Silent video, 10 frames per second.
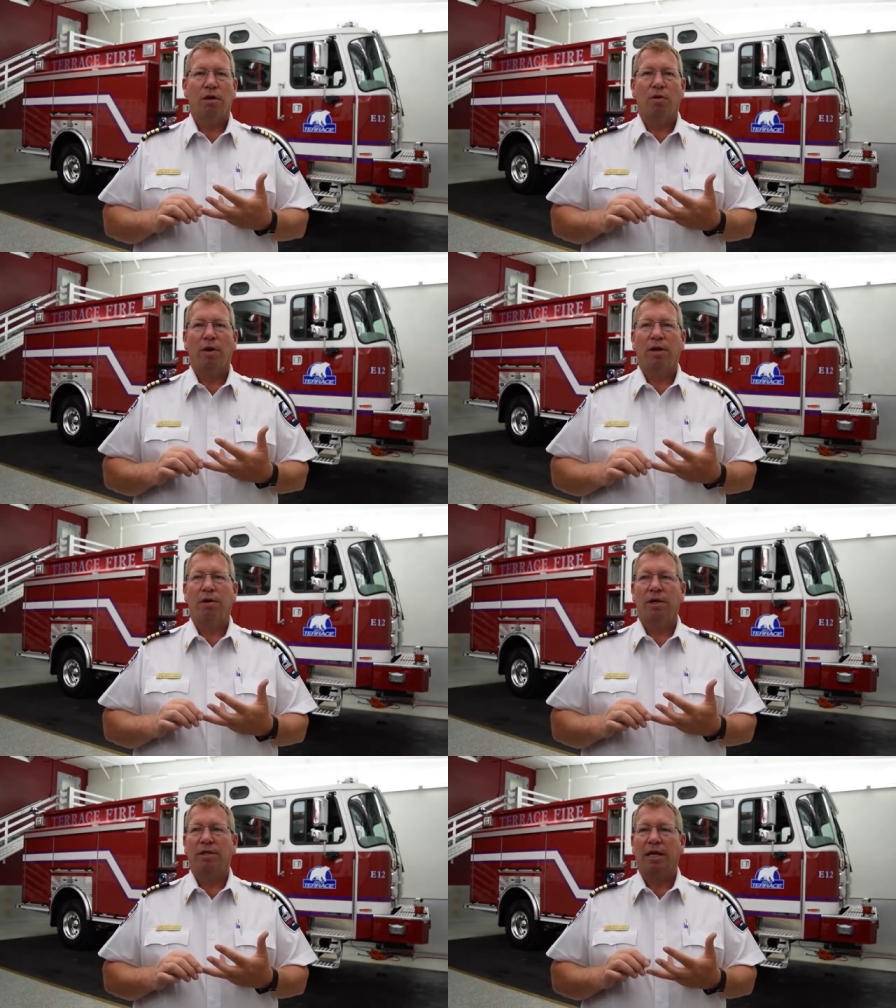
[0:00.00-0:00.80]

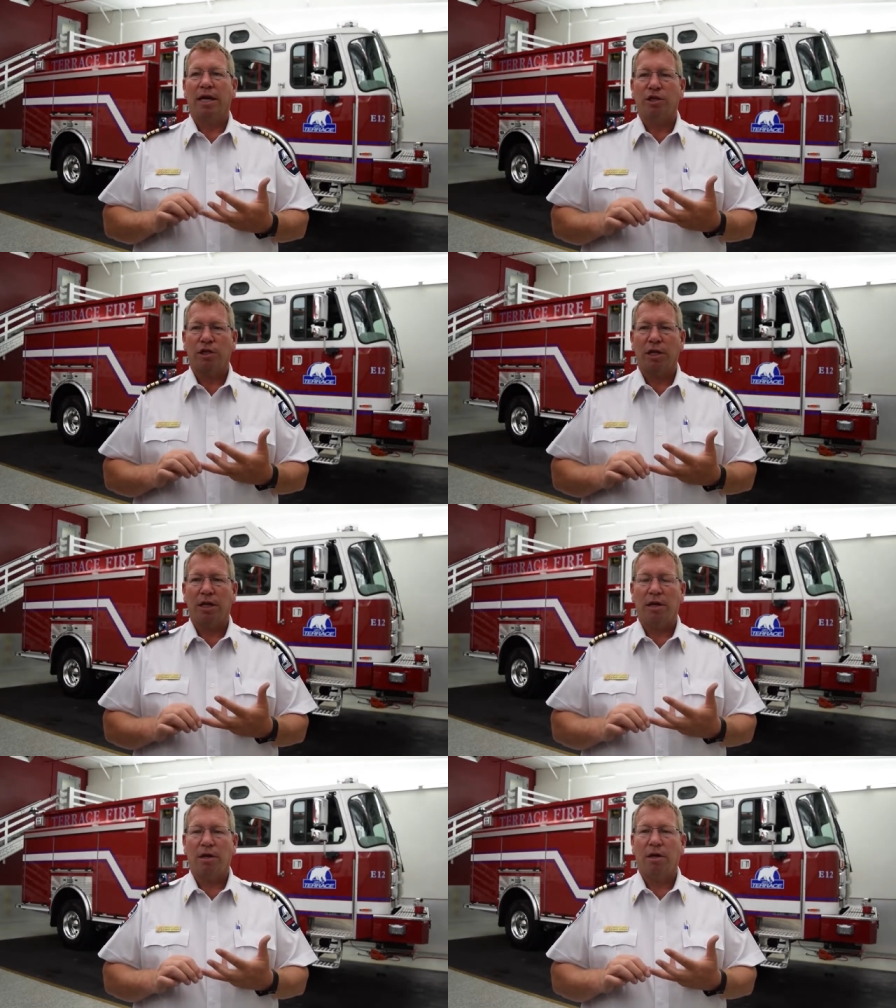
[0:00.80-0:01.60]
Whether it's an
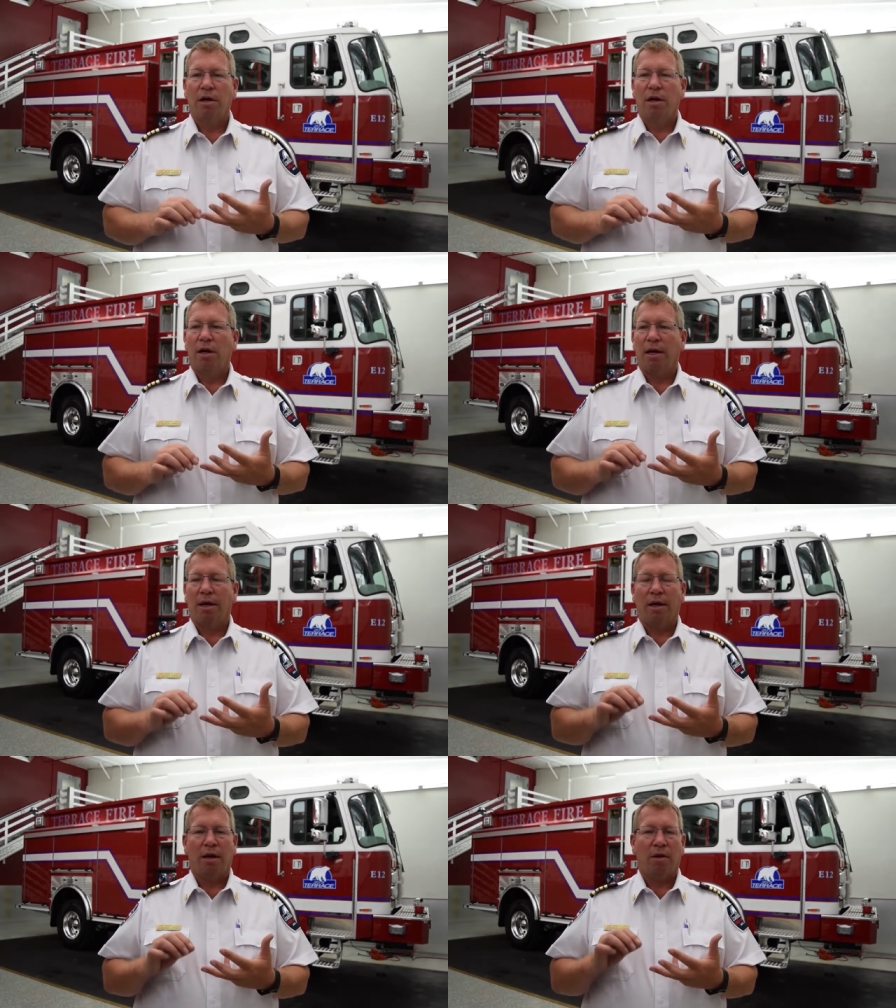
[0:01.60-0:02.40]
engineer,
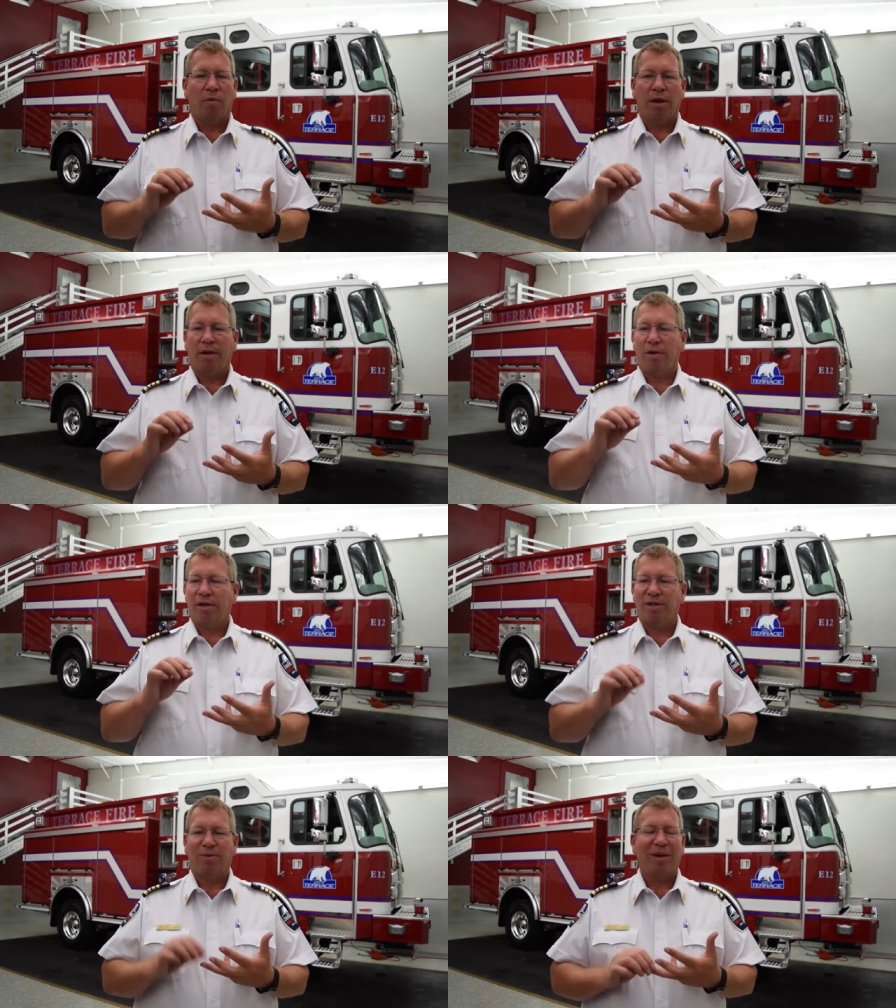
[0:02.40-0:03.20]
whether
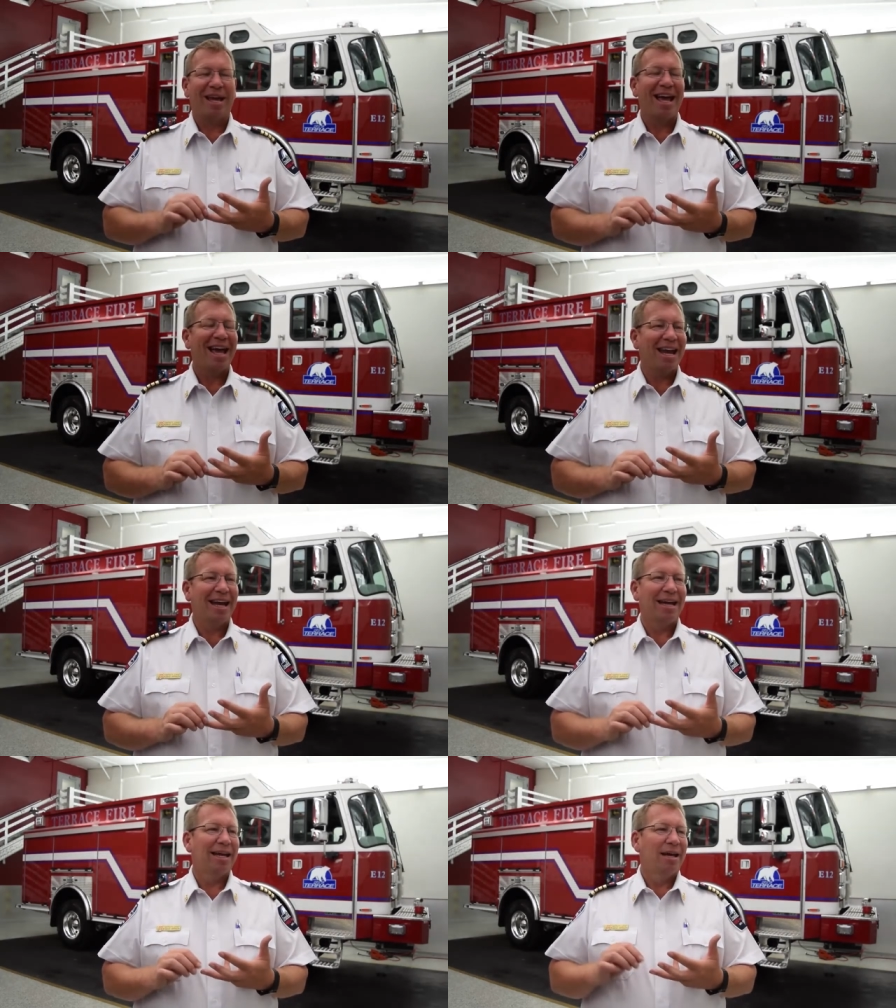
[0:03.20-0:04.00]
it's the
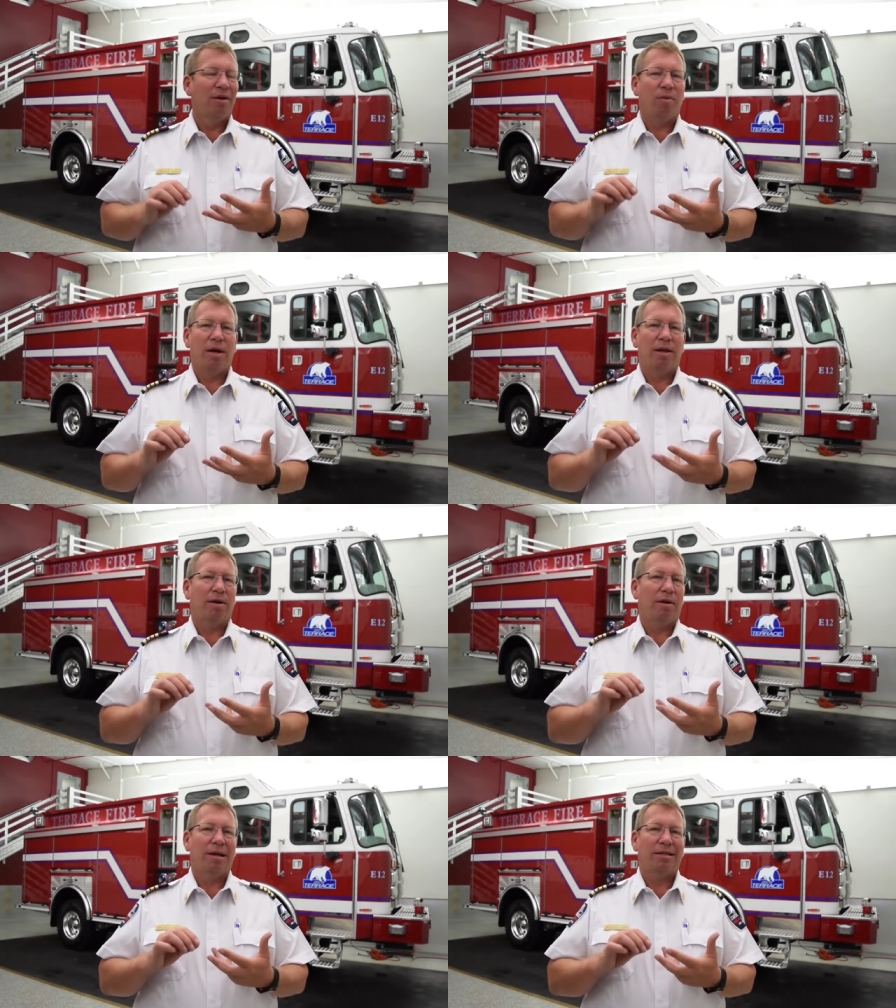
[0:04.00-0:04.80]
mechanic,
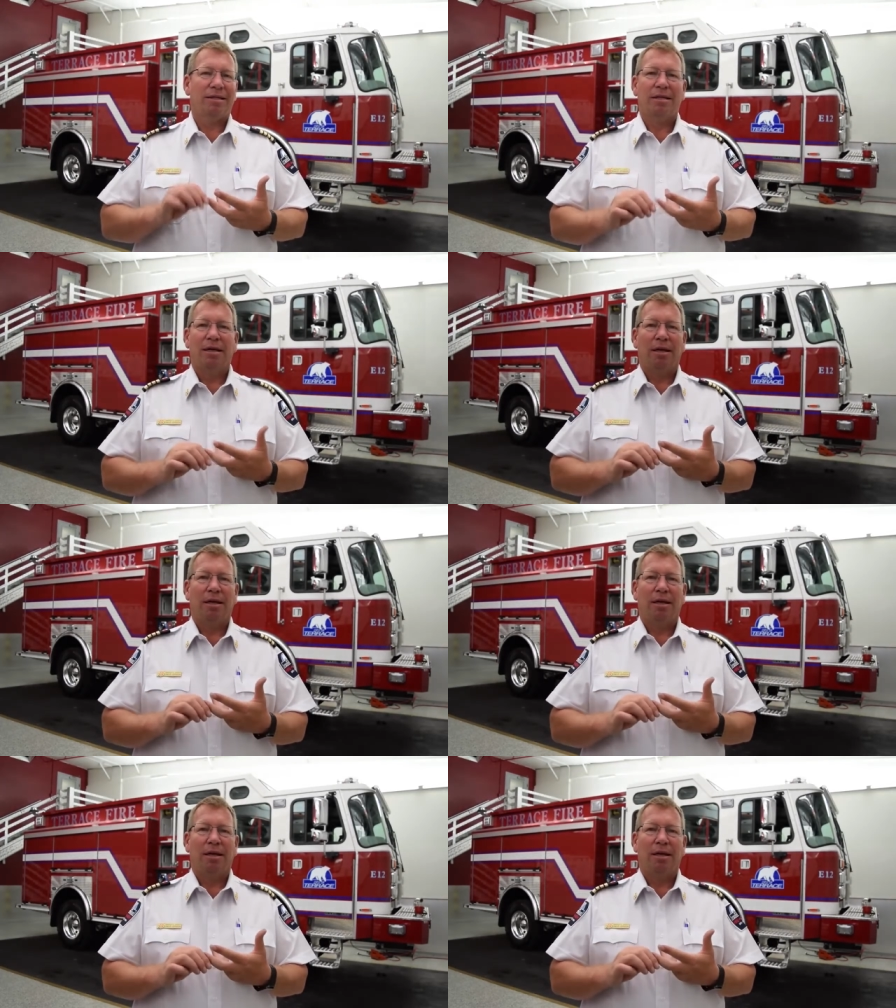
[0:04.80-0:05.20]
whether it's,